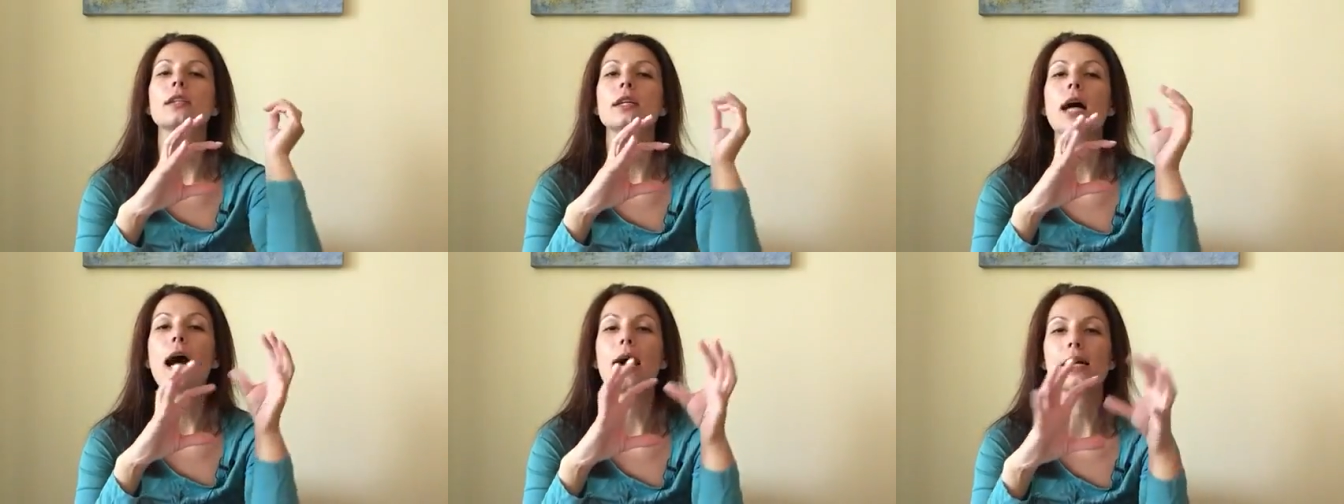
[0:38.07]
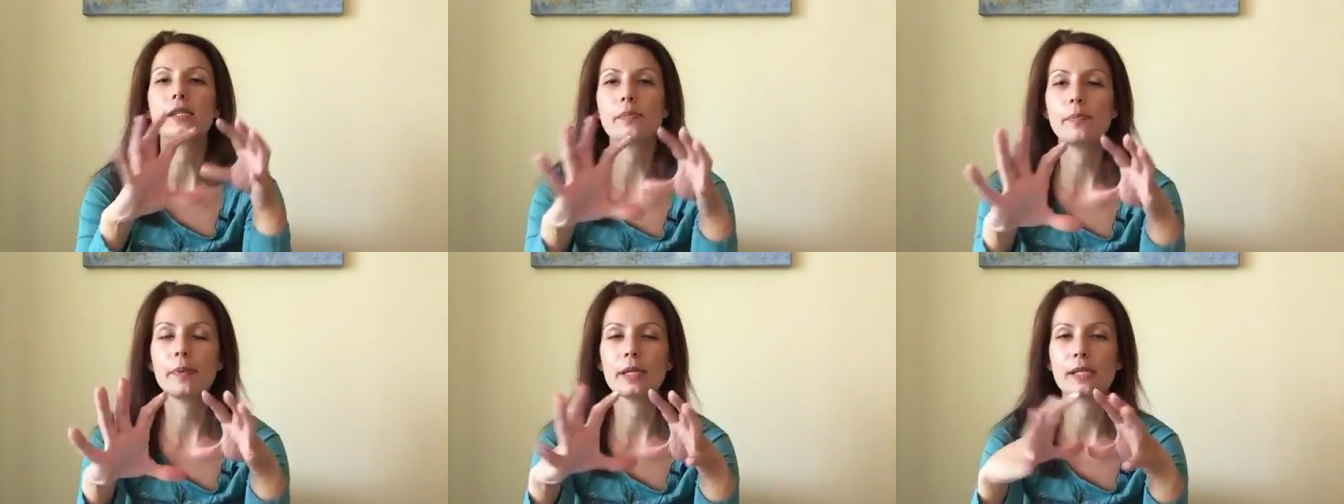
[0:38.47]
the
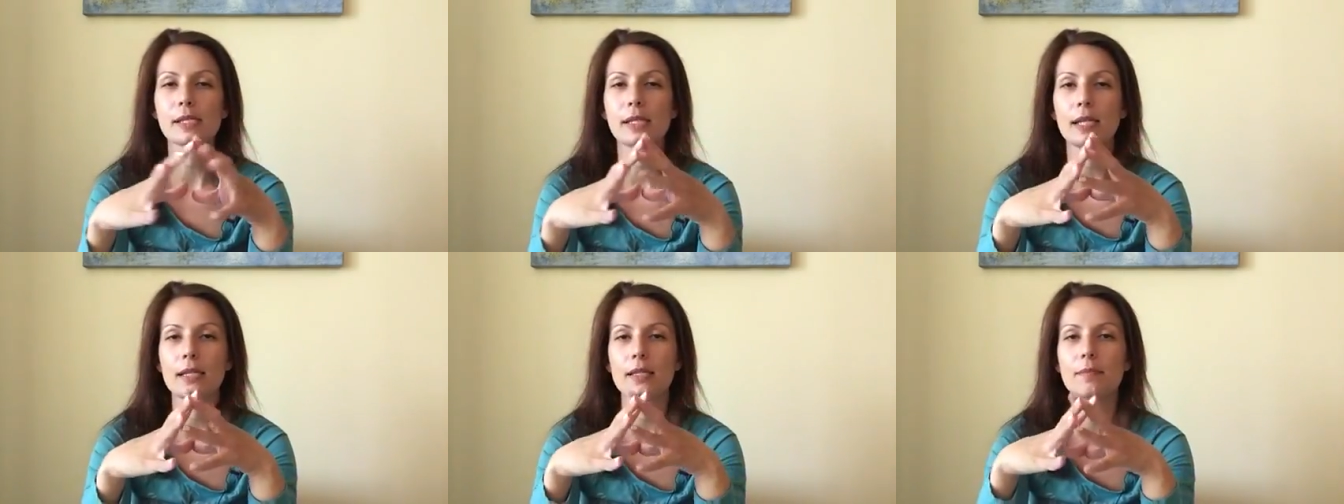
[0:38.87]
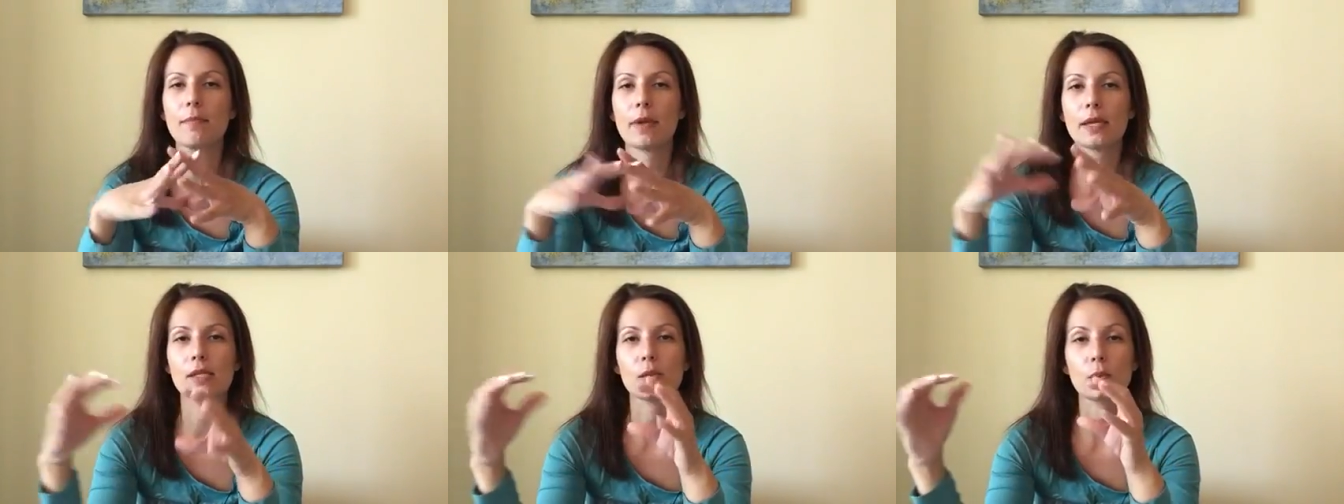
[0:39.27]
aspects that it
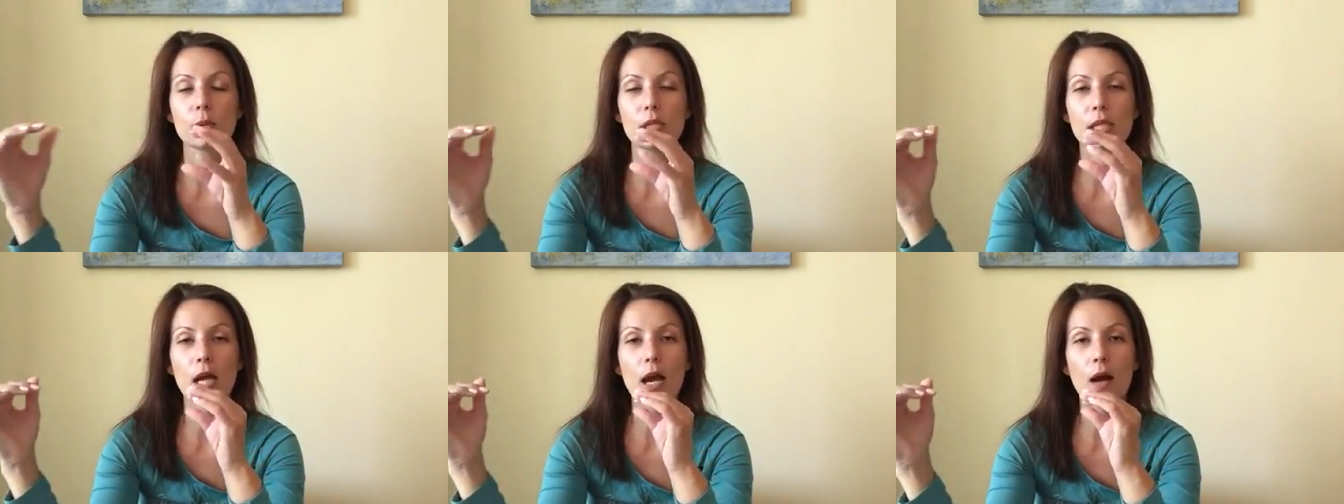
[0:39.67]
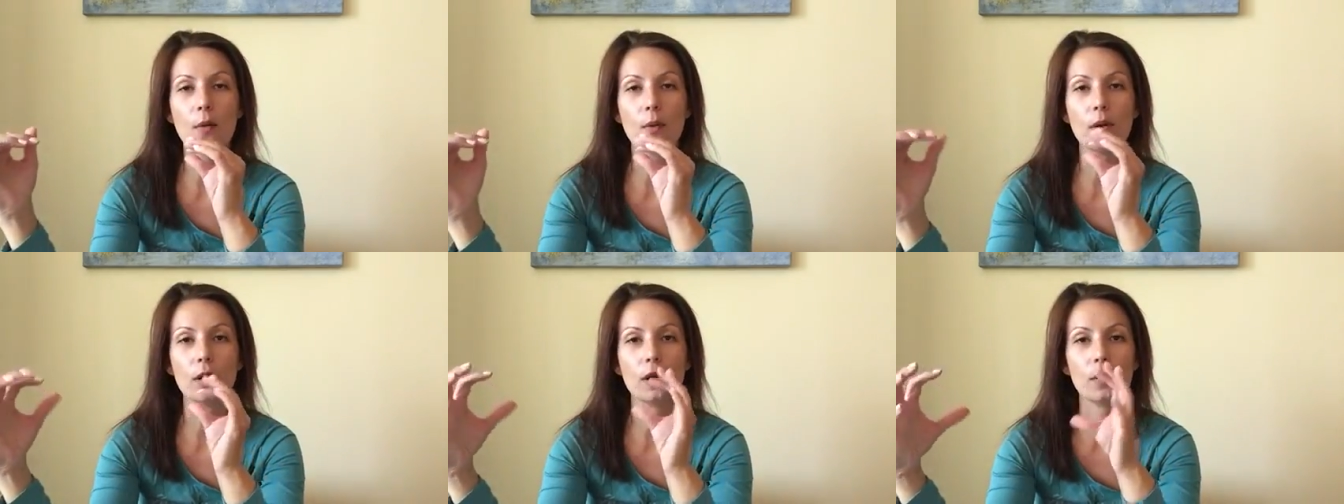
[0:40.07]
makes with
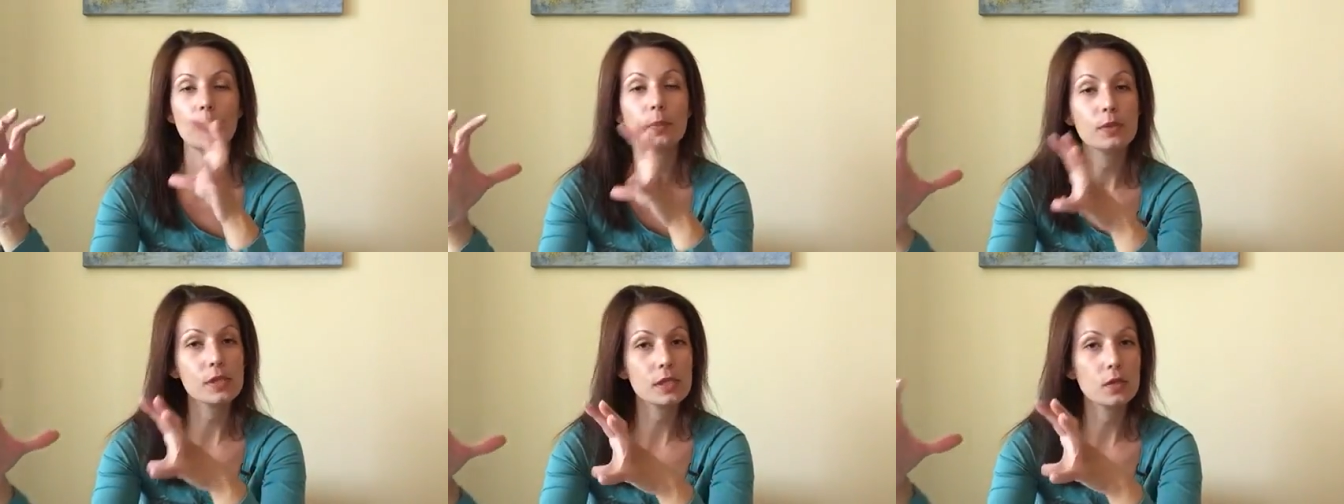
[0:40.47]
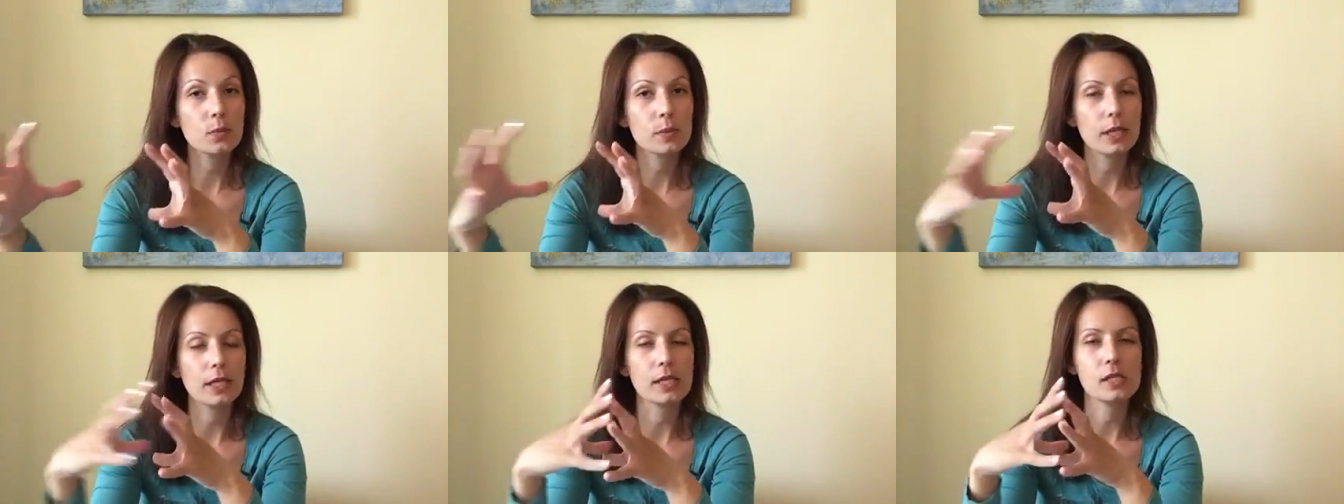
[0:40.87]
our personal
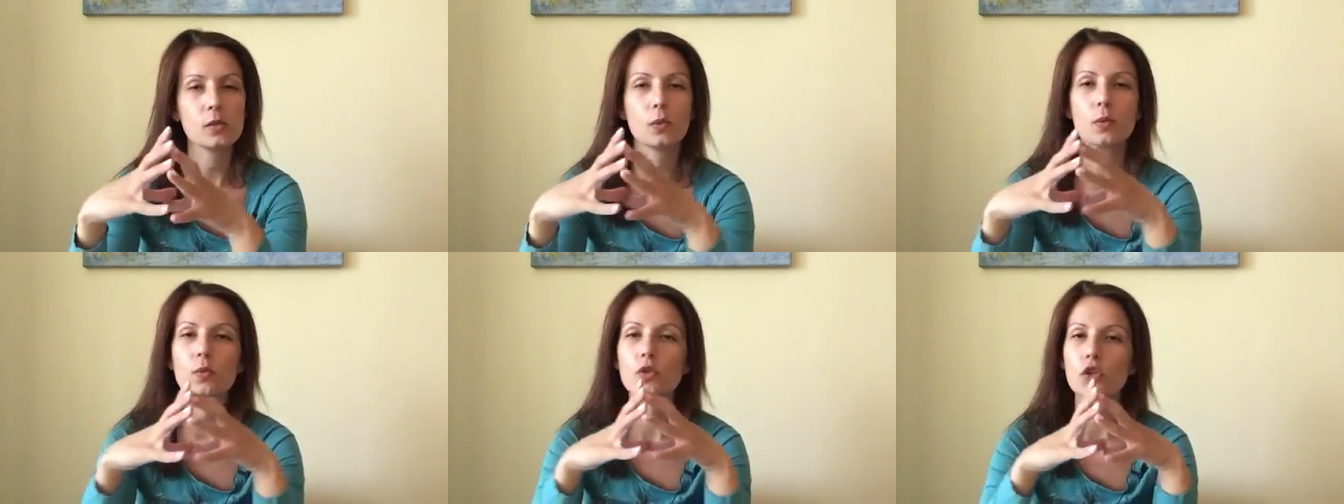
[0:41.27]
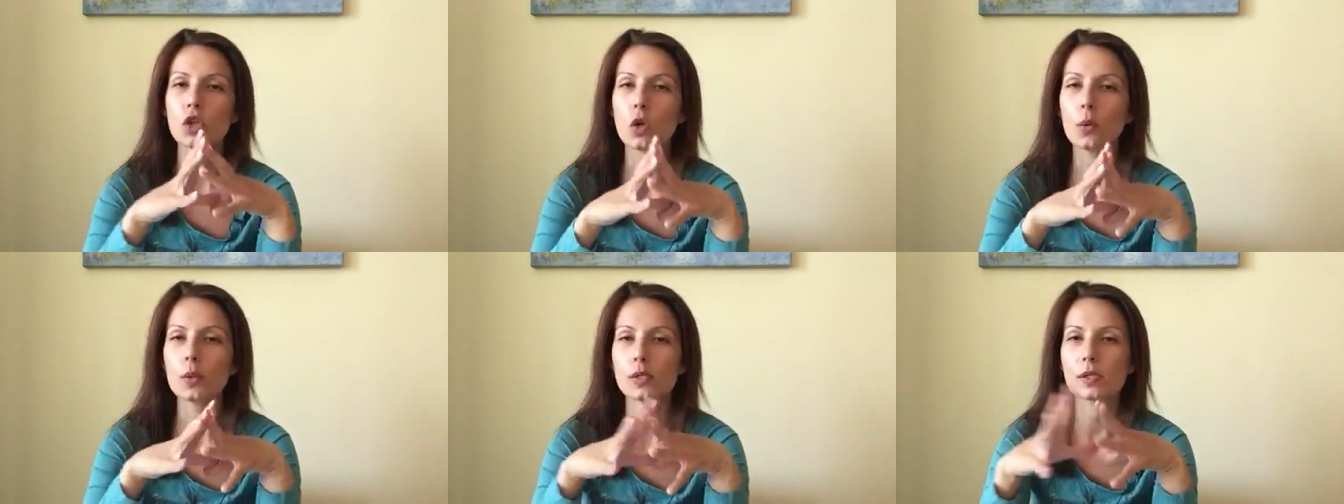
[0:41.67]
planets will
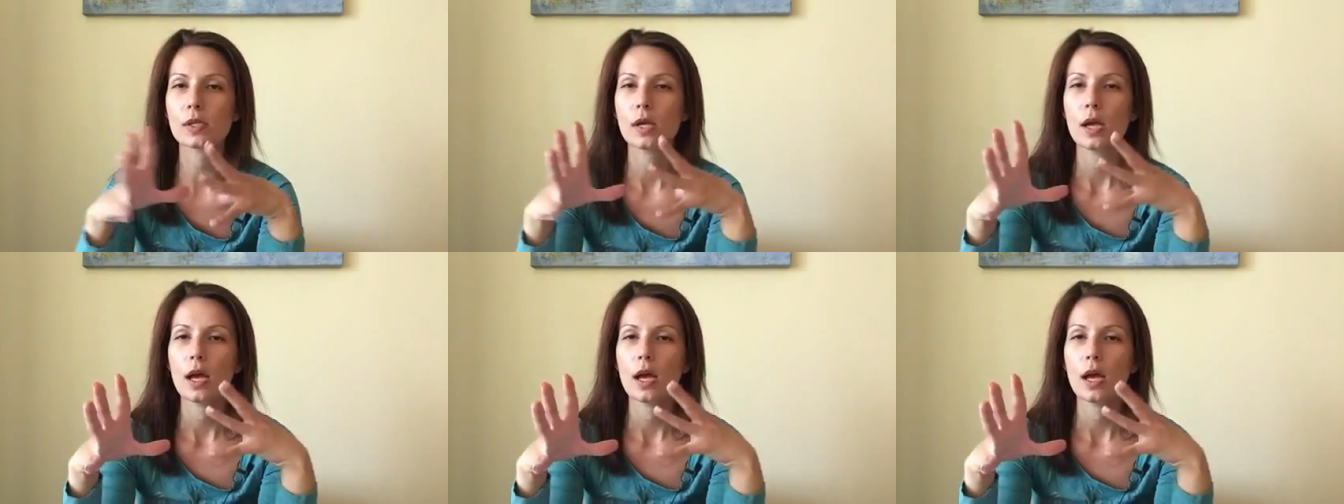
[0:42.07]
show us